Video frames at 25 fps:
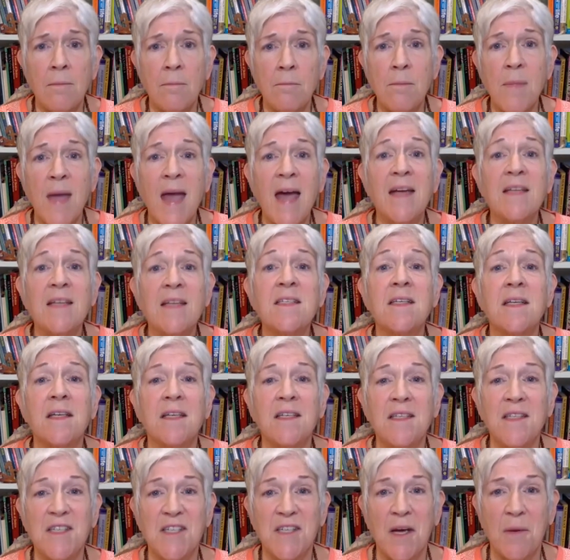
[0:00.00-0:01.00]
mass
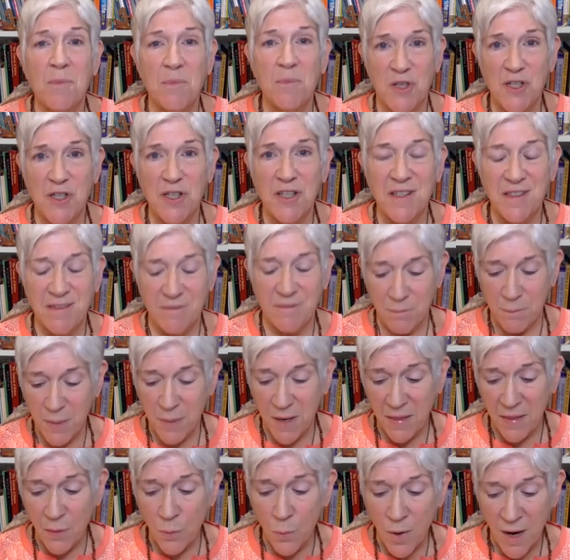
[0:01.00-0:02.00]
consumption
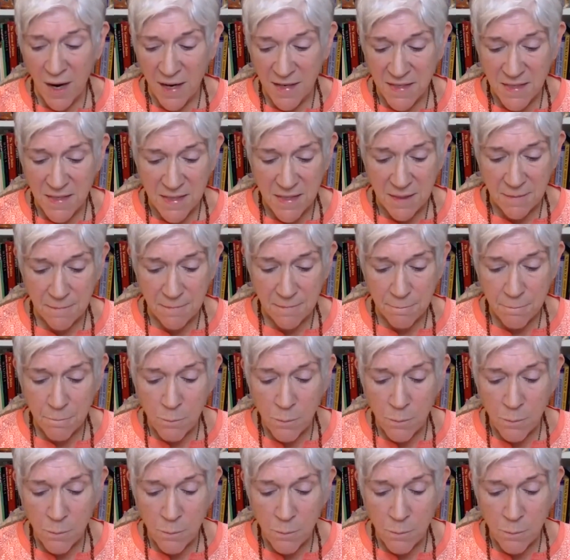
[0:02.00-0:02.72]
by the West.